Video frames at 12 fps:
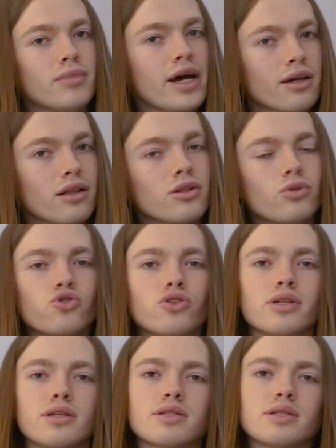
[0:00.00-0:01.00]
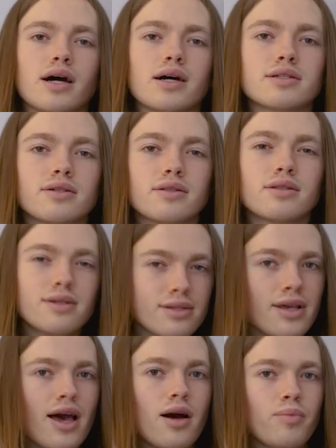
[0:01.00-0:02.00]
My conclusion is that
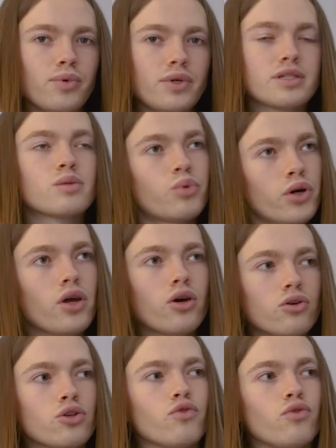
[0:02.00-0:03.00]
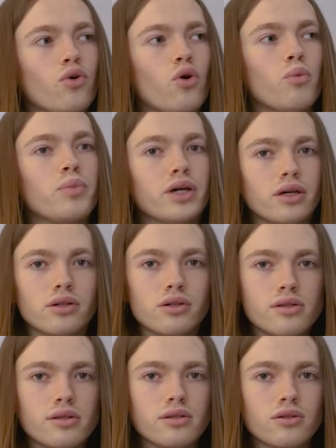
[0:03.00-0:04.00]
this app is pretty good for
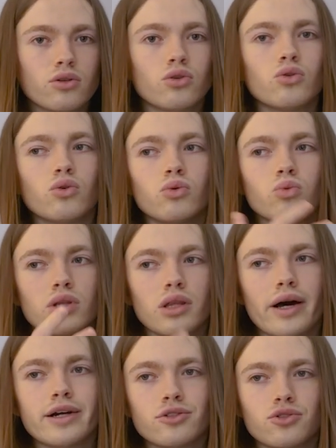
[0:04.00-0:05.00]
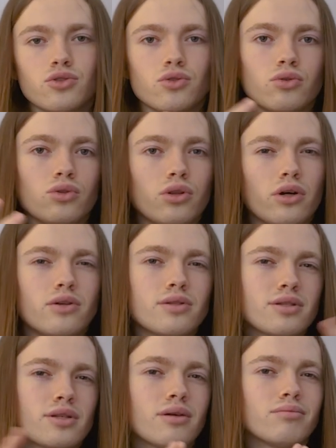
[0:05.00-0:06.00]
beginners who would like to learn
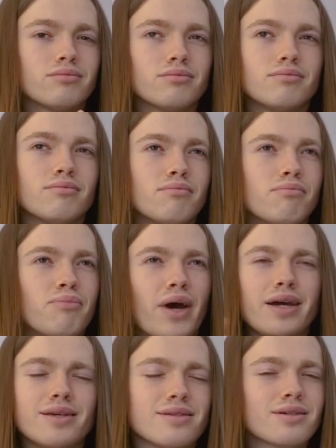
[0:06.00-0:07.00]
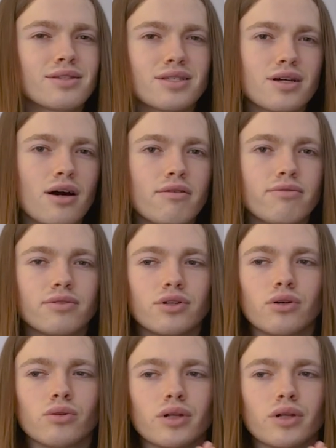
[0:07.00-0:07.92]
some basic stuff, you know,